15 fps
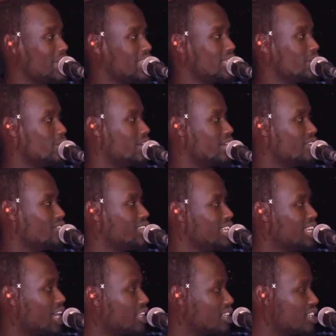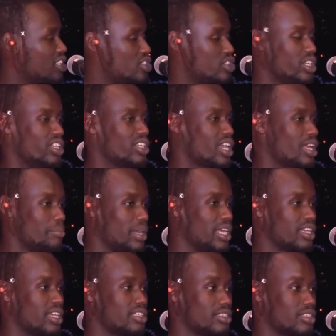anywhere, really under a tree, you can
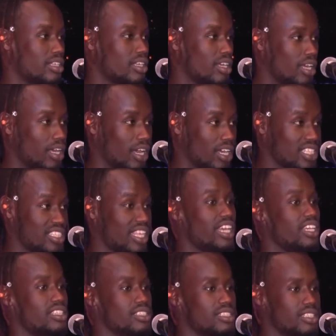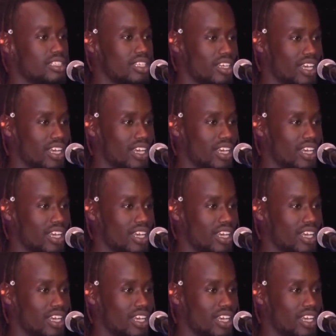make it a stage.